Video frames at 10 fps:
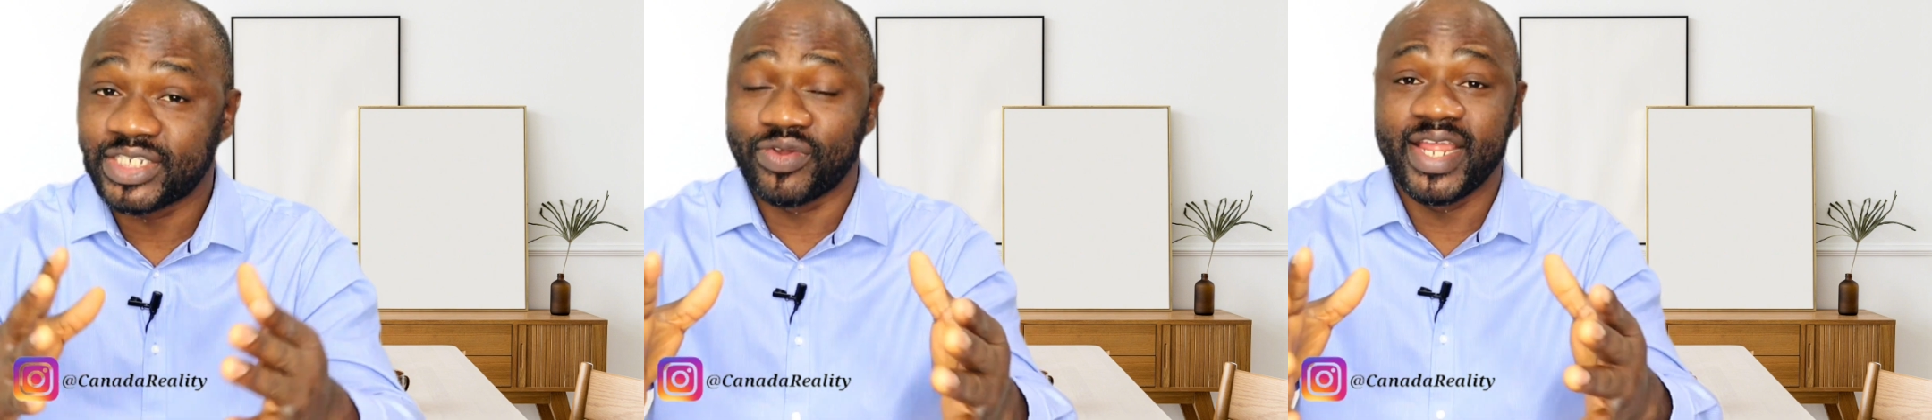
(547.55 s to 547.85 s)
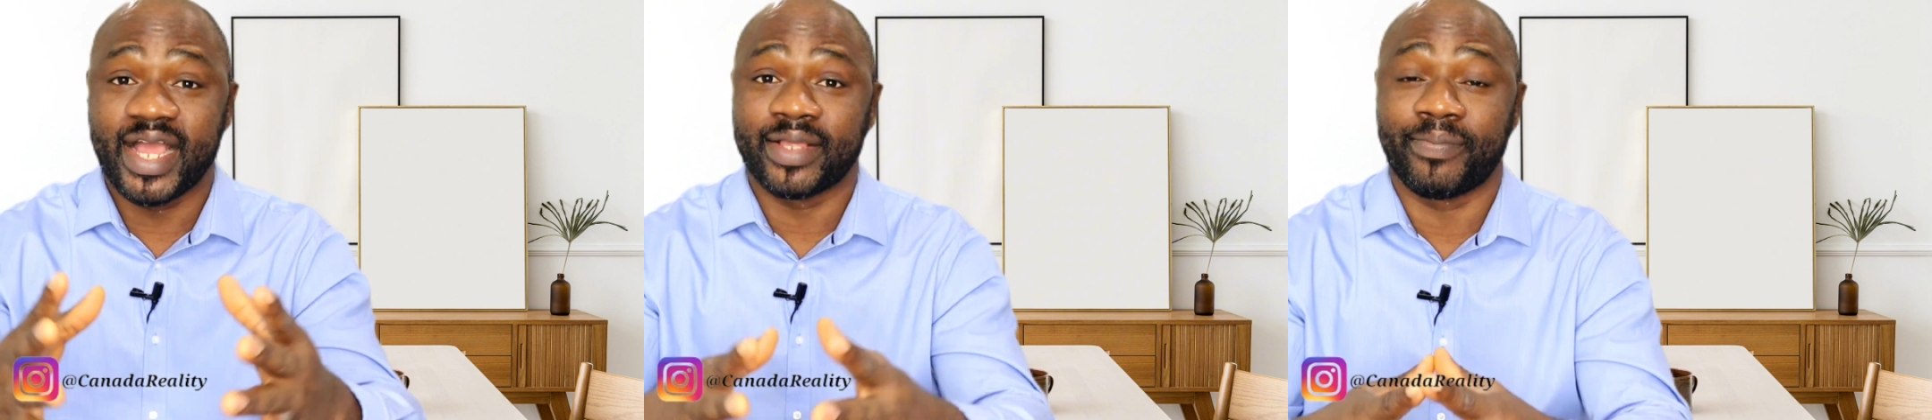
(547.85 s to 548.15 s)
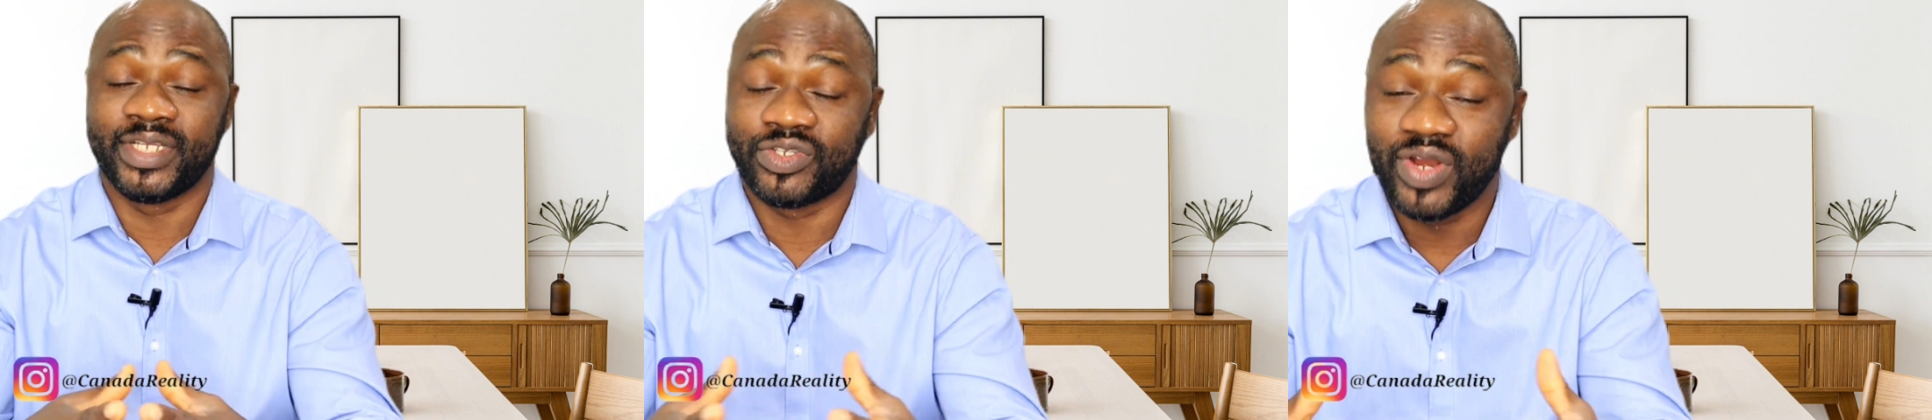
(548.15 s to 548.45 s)
It's only
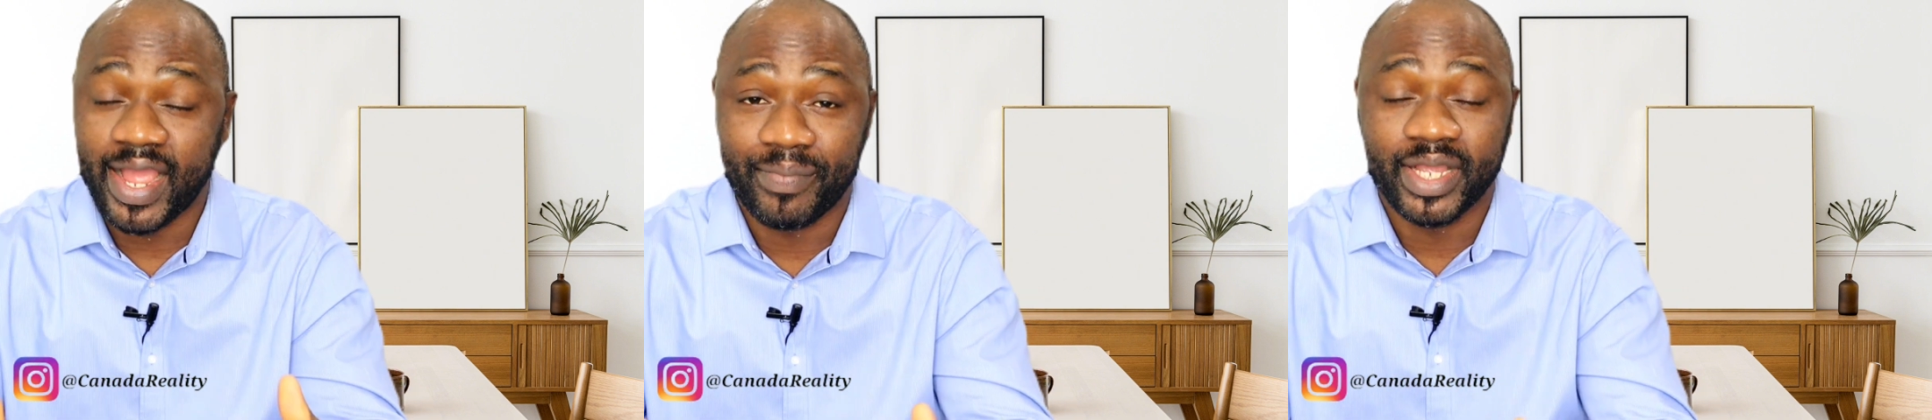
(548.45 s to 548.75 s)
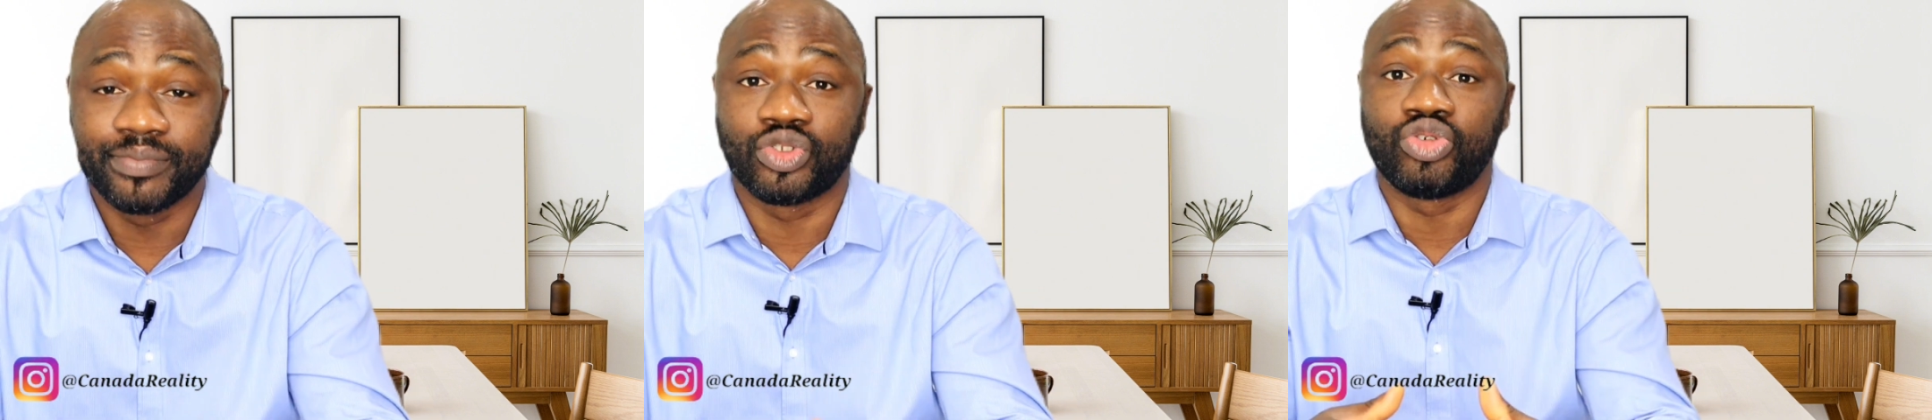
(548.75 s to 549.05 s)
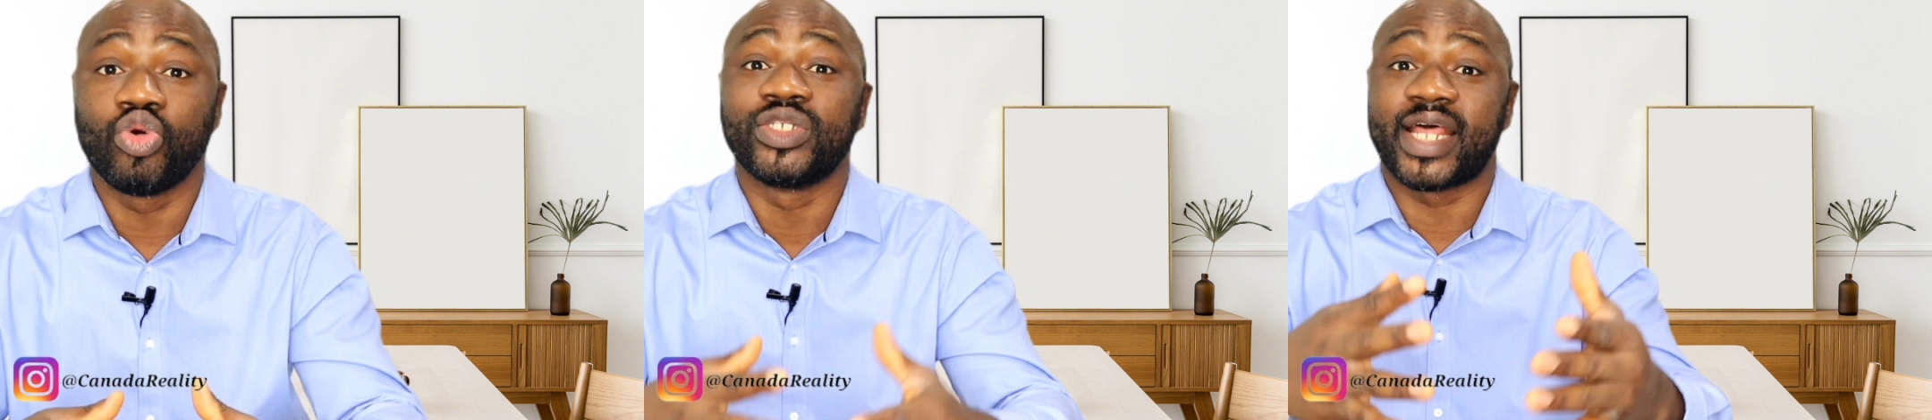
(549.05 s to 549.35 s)
applicable to
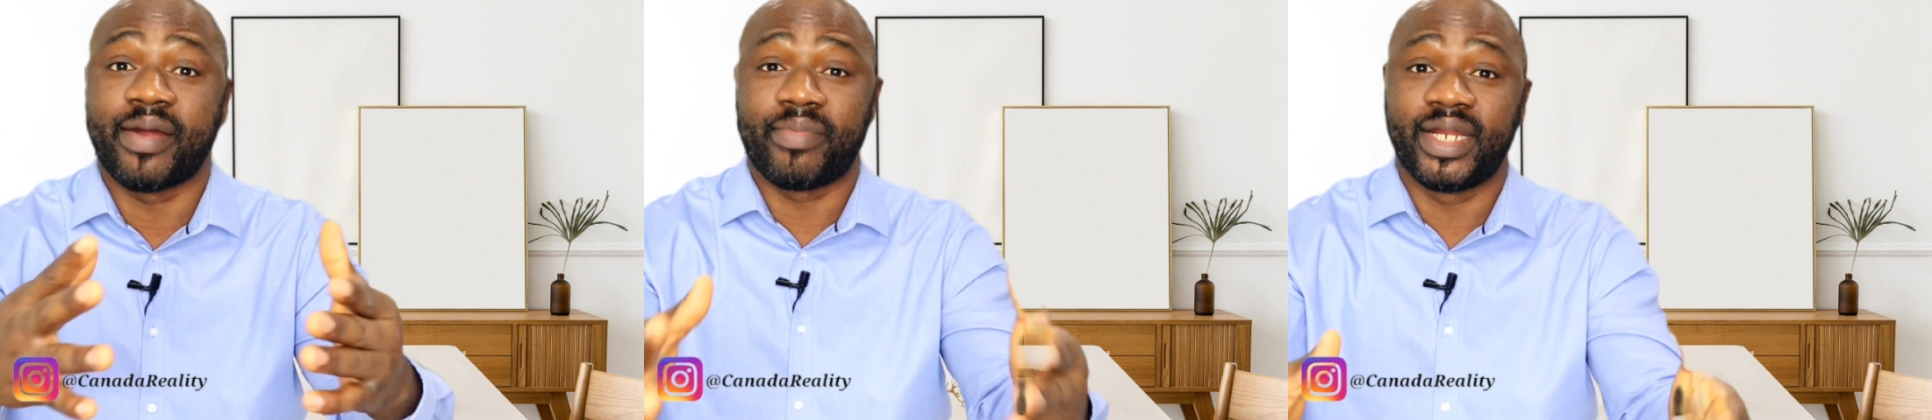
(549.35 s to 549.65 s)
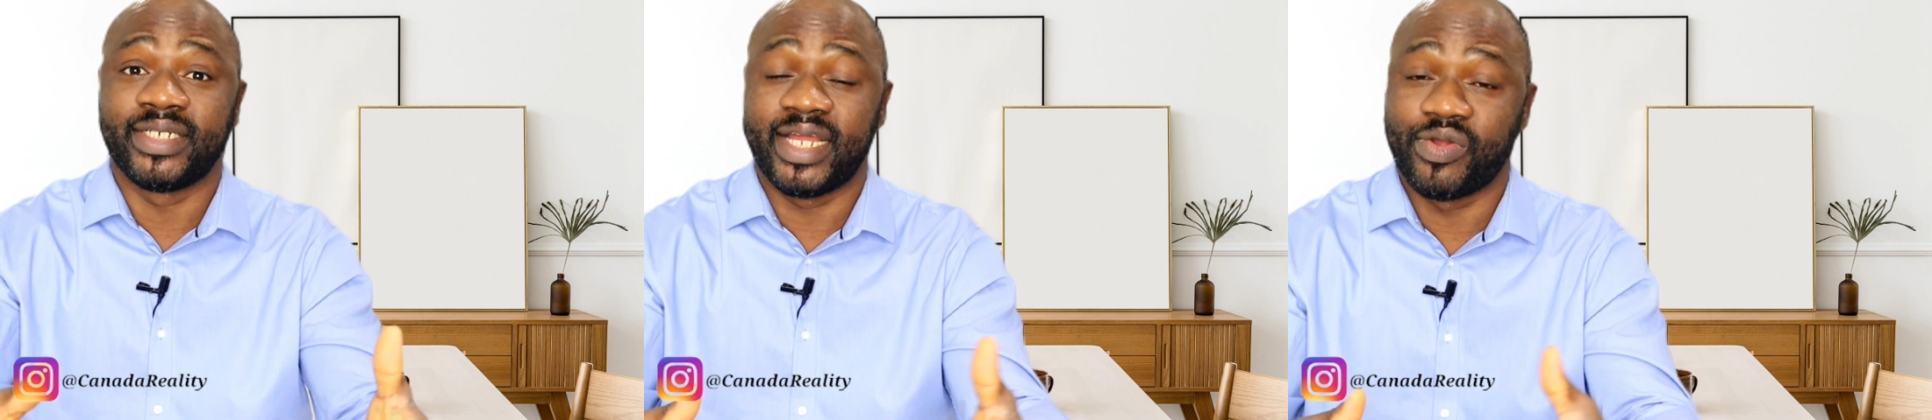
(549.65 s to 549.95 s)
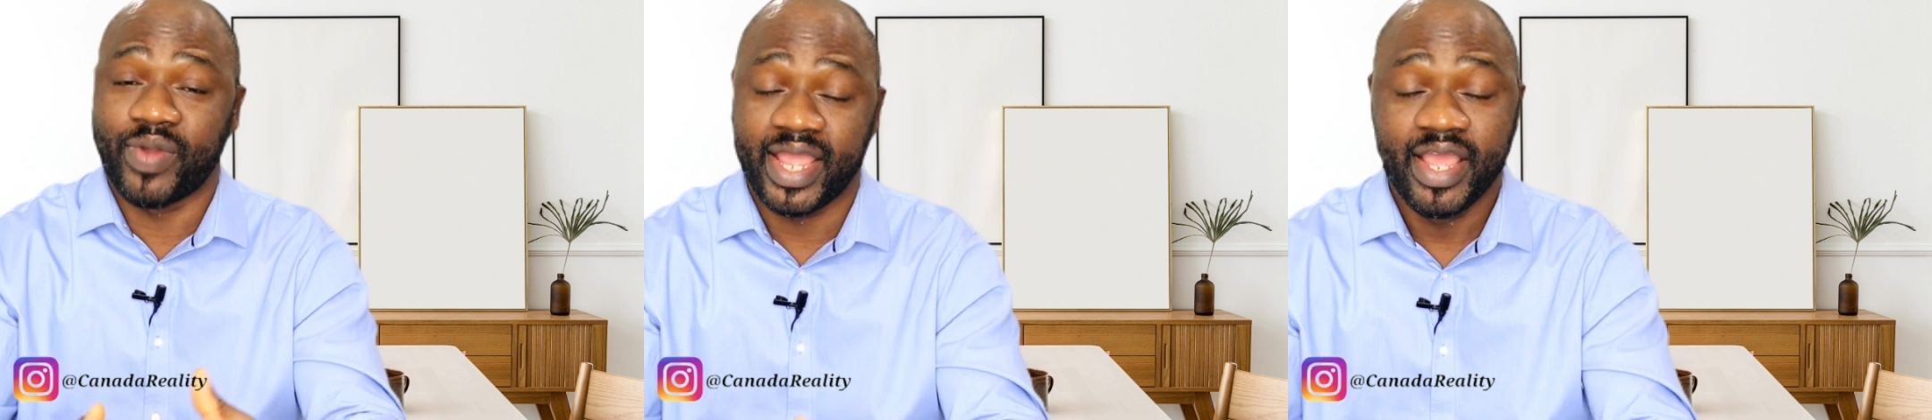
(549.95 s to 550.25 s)
those that are married
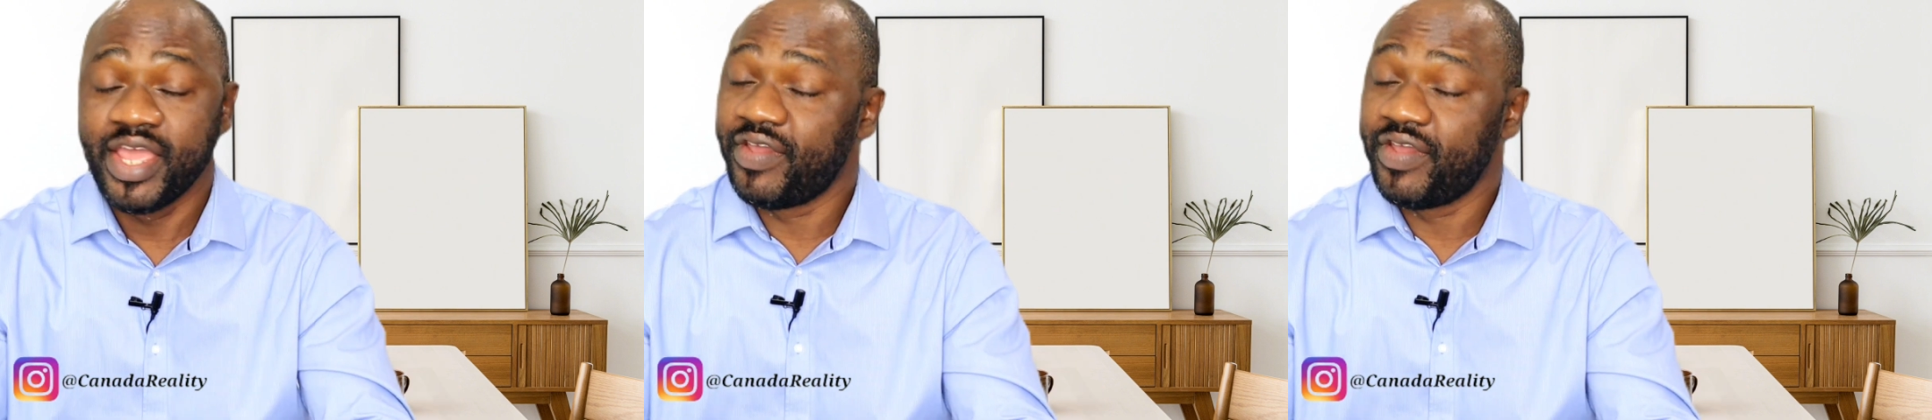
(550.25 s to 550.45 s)
anyway.